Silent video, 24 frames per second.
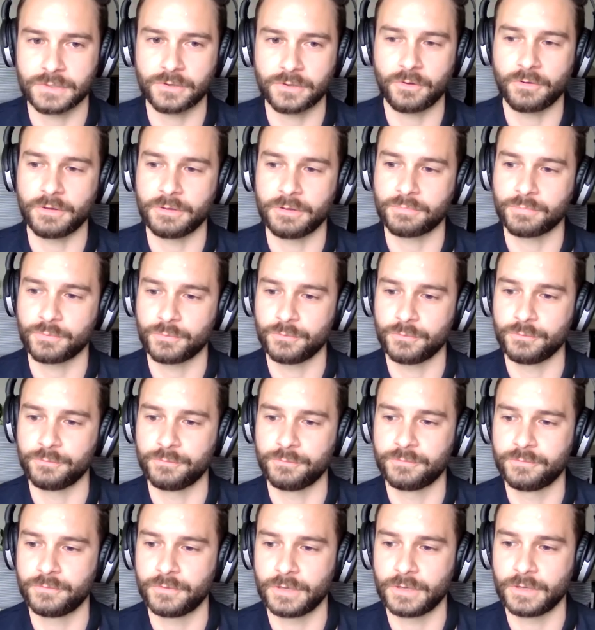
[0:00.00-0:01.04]

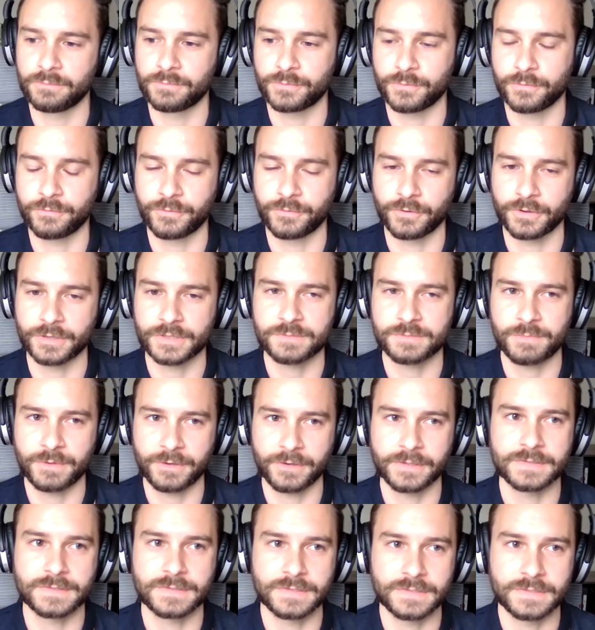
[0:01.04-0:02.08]
improve your
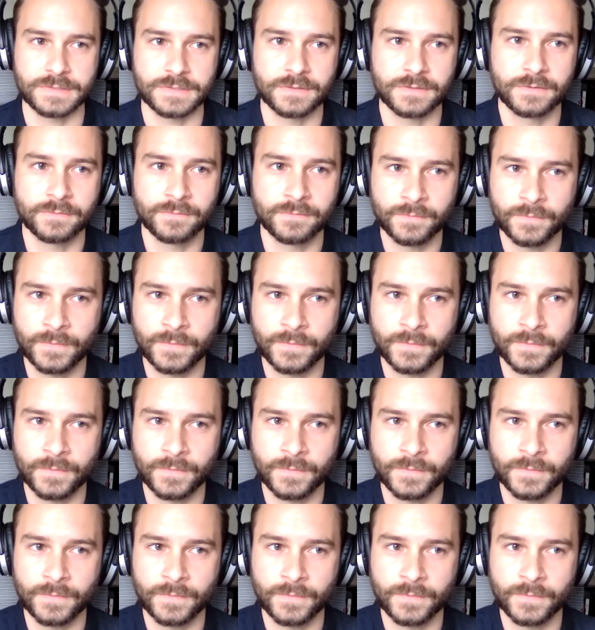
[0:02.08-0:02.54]
experiences.